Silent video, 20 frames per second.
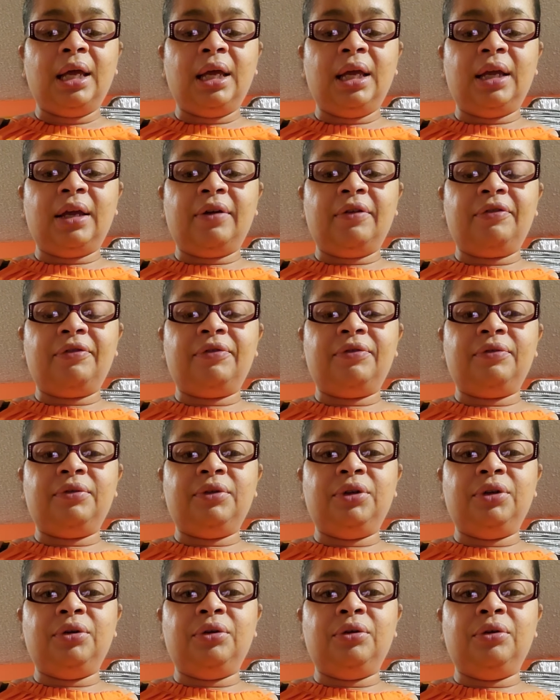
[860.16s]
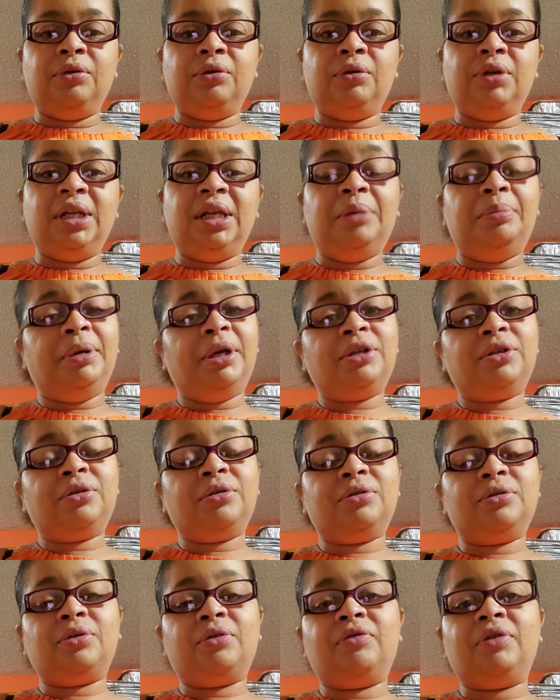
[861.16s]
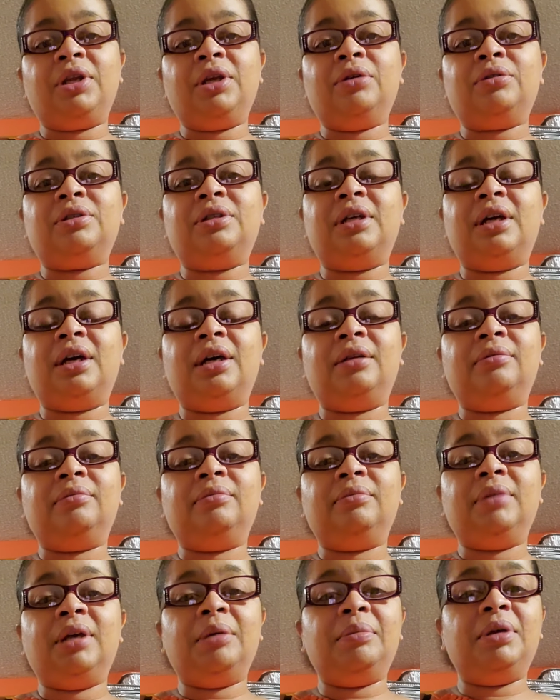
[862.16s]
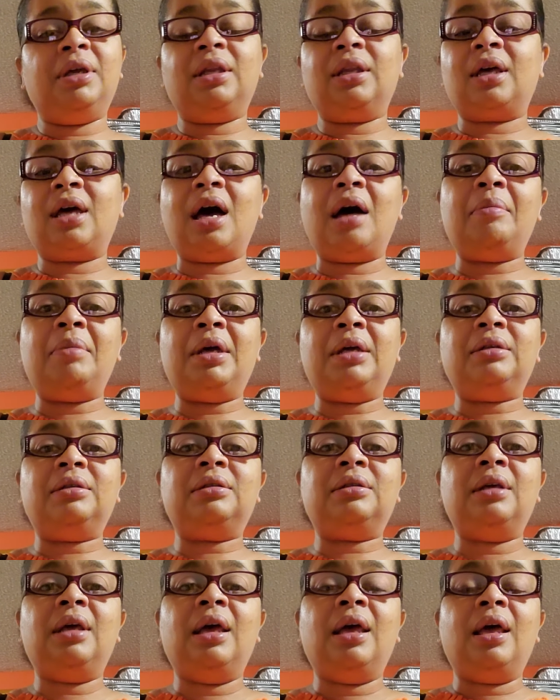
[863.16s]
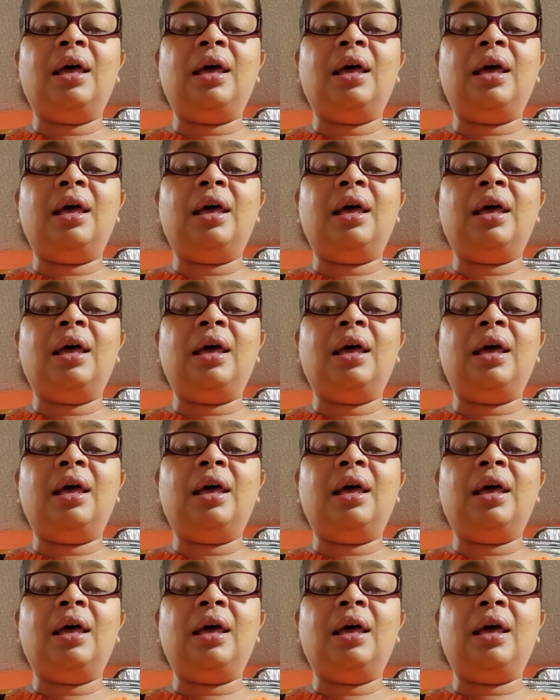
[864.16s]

If you need pictures or videos done, hit me in the comments.